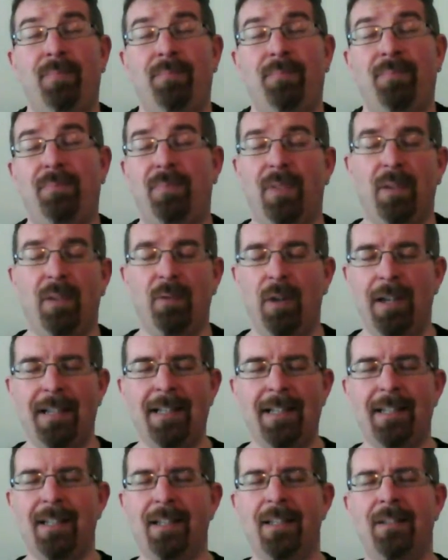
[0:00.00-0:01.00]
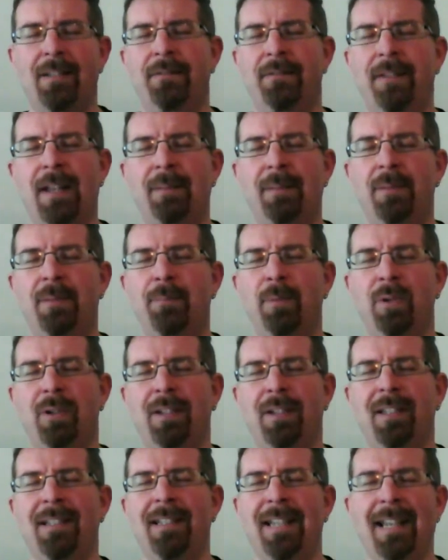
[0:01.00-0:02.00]
the writers of famous books
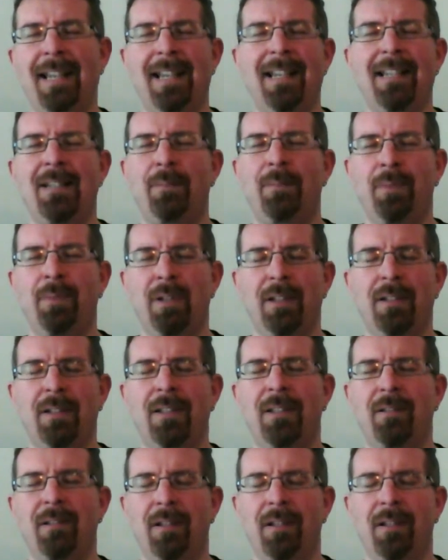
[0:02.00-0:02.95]
did, but